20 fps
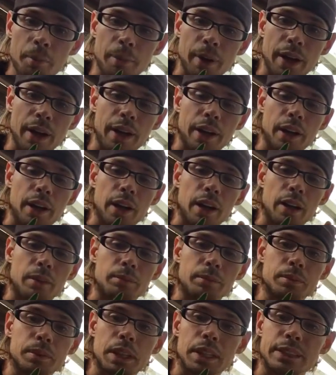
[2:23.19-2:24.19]
But
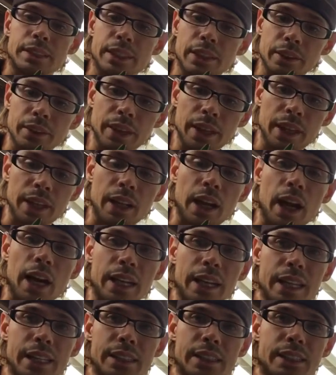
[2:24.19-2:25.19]
until then,
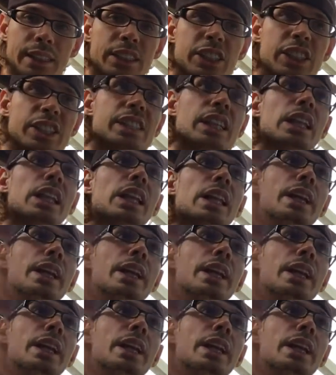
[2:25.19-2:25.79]
I needed to just